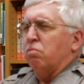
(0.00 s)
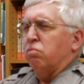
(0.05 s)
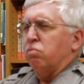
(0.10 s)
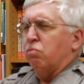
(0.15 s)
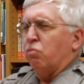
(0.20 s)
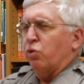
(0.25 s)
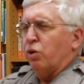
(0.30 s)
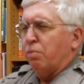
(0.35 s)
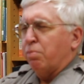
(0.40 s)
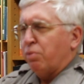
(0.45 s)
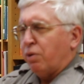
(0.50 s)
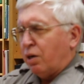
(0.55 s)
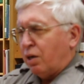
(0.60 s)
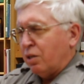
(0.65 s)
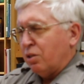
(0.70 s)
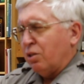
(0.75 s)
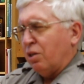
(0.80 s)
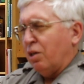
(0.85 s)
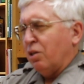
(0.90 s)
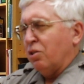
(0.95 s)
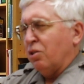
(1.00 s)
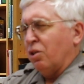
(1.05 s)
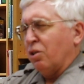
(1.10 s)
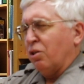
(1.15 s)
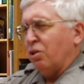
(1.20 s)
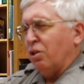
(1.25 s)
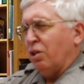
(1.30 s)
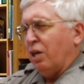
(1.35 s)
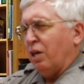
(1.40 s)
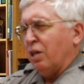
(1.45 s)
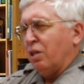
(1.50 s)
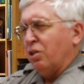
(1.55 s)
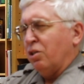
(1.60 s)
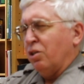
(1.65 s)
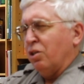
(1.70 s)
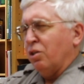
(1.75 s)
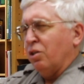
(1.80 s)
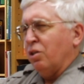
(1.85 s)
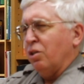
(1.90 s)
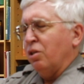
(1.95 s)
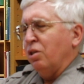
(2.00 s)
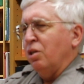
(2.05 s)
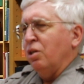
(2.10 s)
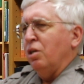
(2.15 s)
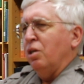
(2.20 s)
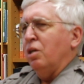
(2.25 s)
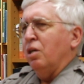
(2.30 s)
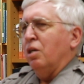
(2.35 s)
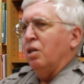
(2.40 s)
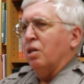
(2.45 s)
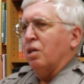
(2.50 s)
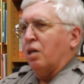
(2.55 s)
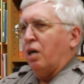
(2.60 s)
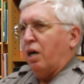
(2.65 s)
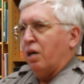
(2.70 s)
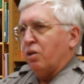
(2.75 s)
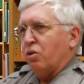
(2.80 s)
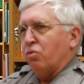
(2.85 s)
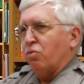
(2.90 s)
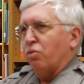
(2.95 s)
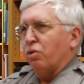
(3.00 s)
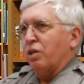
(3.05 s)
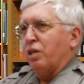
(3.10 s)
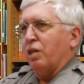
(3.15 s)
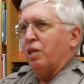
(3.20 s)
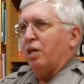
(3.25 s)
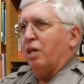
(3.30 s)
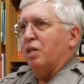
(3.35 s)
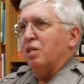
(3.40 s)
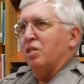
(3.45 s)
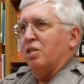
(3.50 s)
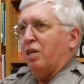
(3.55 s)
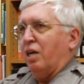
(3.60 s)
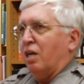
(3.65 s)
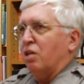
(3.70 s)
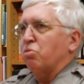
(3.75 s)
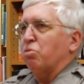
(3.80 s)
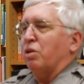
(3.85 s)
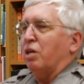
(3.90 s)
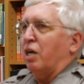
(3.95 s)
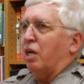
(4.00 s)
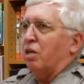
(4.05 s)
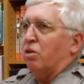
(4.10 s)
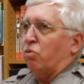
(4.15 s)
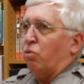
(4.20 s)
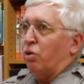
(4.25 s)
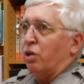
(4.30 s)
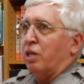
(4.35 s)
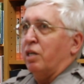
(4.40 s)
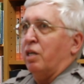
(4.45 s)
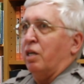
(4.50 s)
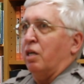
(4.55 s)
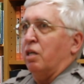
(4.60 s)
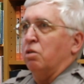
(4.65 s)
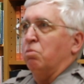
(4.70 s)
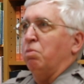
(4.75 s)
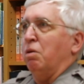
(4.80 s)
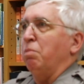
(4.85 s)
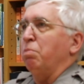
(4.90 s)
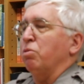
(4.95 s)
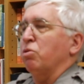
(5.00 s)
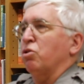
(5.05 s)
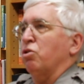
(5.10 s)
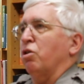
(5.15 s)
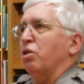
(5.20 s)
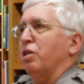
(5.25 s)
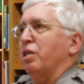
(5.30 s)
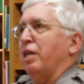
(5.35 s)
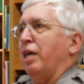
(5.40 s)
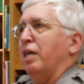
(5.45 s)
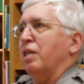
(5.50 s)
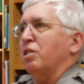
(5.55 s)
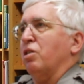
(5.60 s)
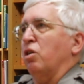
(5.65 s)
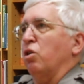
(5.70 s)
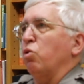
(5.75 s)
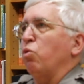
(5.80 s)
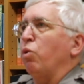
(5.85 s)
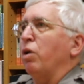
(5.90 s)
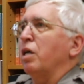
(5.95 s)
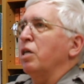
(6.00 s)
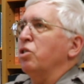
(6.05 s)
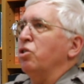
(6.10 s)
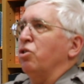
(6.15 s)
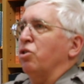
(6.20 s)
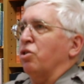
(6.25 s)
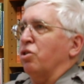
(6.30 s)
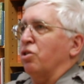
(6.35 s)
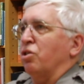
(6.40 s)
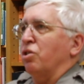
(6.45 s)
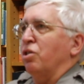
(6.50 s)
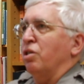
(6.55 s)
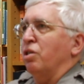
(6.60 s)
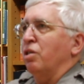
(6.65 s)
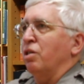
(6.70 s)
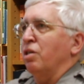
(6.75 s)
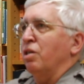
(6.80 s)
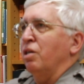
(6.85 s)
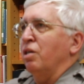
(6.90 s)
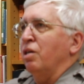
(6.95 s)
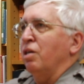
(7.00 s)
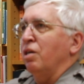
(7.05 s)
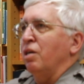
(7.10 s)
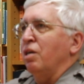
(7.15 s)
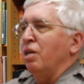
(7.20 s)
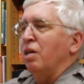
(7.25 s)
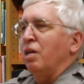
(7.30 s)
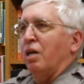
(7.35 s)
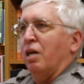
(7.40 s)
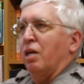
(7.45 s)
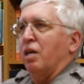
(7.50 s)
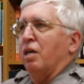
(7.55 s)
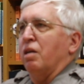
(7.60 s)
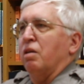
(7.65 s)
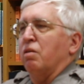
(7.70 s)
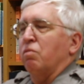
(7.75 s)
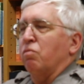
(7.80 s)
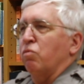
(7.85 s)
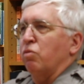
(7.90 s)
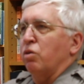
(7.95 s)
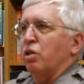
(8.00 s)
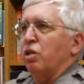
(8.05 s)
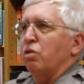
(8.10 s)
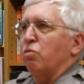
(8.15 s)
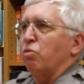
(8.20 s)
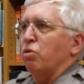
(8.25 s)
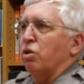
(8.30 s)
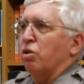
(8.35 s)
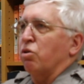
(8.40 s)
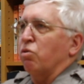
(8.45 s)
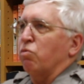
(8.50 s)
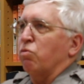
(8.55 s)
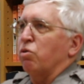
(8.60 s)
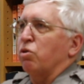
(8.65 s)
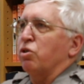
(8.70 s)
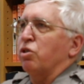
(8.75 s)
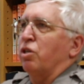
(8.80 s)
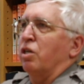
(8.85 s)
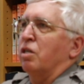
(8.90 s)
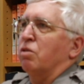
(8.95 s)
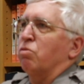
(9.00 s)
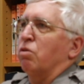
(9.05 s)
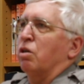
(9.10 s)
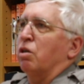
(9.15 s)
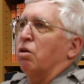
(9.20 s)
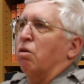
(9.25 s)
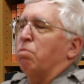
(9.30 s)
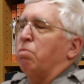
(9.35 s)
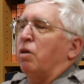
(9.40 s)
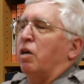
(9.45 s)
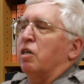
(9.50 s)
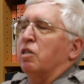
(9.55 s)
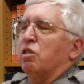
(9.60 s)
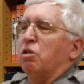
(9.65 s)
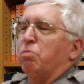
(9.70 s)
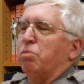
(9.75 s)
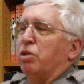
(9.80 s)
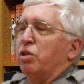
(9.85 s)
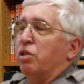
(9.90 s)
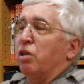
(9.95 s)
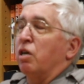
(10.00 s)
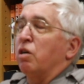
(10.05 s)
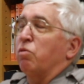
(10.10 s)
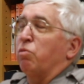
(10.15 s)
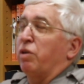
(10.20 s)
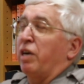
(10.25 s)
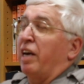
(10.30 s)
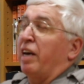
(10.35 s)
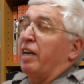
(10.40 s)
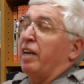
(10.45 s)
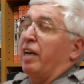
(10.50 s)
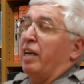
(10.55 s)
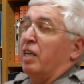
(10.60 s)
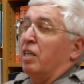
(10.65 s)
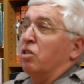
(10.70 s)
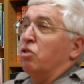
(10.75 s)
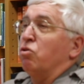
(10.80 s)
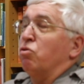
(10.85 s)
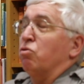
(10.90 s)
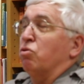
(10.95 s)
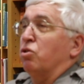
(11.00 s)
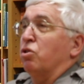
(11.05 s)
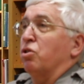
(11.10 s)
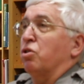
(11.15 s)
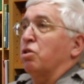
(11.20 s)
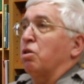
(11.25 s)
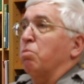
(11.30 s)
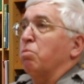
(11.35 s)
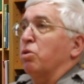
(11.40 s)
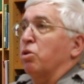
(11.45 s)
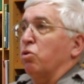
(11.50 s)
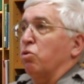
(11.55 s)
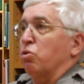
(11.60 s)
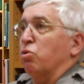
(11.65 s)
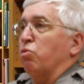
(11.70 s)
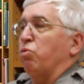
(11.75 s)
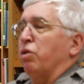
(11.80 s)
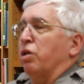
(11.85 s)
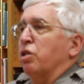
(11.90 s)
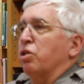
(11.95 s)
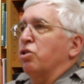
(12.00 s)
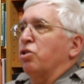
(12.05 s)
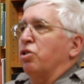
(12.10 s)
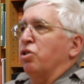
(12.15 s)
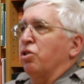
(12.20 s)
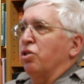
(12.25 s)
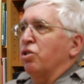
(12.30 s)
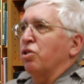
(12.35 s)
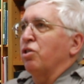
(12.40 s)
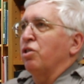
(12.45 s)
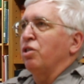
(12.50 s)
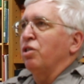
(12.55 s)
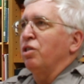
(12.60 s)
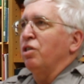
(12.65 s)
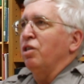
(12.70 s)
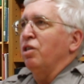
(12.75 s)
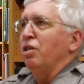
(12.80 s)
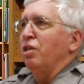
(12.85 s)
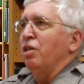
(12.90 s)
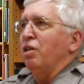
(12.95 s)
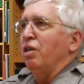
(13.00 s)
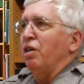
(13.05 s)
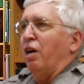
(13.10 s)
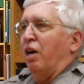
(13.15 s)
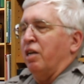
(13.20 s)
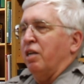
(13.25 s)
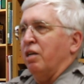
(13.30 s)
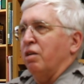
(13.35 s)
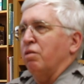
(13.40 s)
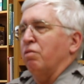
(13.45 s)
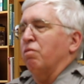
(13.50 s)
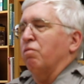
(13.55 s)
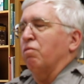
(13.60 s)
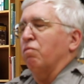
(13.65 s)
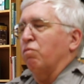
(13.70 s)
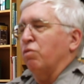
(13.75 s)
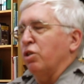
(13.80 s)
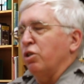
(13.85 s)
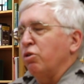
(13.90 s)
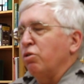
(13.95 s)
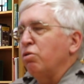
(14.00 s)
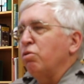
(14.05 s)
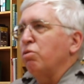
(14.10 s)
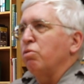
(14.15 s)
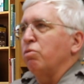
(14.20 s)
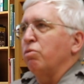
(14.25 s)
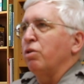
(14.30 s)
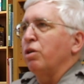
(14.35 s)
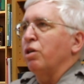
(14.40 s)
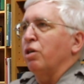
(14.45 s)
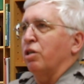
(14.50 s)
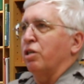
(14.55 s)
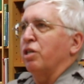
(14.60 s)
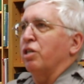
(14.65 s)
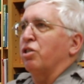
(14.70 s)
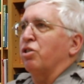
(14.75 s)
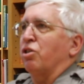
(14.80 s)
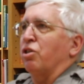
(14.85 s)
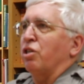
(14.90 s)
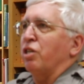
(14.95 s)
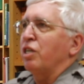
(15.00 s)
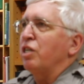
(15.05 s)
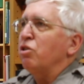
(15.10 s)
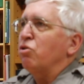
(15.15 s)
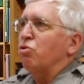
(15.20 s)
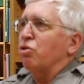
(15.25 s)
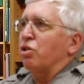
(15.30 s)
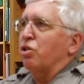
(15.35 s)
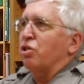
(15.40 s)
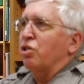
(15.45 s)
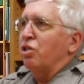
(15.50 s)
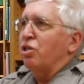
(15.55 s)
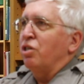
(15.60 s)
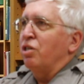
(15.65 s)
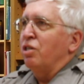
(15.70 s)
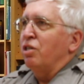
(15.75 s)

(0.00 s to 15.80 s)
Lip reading: we processed the collection, got it organized, and as we got it organized, people started asking questions. And we did one of the worst things we could have possibly done. We had answers to some of those questions. And it renewed additional interest.